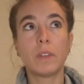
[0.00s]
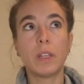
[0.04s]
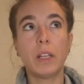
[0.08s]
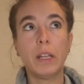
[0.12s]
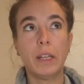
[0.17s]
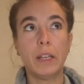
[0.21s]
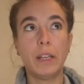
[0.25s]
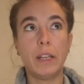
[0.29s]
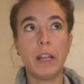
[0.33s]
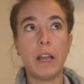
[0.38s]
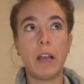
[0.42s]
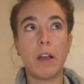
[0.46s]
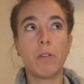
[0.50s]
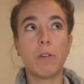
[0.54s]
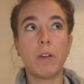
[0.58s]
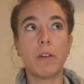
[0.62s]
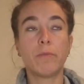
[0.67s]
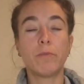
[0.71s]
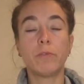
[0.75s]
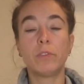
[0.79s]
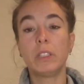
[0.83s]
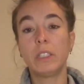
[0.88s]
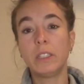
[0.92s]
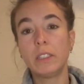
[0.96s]
And now
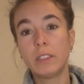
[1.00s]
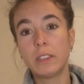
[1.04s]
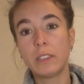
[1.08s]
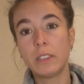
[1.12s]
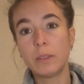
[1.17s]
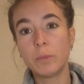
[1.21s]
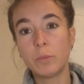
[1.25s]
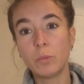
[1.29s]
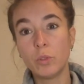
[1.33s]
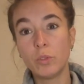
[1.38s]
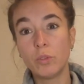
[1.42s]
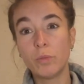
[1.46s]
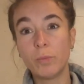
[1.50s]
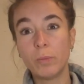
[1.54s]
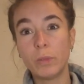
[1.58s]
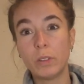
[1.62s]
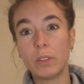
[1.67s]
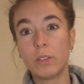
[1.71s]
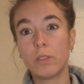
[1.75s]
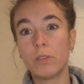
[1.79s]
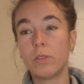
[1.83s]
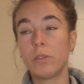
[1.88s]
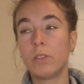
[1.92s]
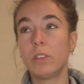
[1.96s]
I'm reaching
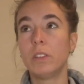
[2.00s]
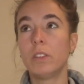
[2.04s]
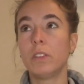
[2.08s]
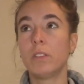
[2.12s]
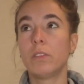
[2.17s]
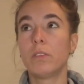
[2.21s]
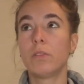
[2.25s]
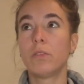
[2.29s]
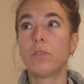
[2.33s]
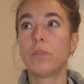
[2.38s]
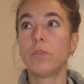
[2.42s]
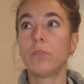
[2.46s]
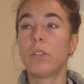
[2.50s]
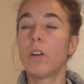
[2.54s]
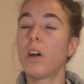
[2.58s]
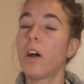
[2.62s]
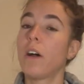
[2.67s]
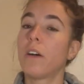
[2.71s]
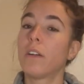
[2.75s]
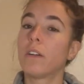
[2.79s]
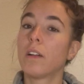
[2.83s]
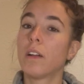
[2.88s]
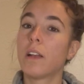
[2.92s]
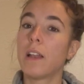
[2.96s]
movement to a
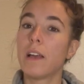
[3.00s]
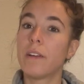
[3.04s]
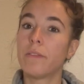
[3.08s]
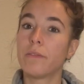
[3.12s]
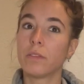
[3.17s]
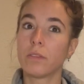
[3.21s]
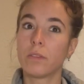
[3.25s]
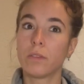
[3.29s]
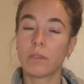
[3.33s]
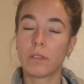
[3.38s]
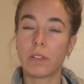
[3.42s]
other level.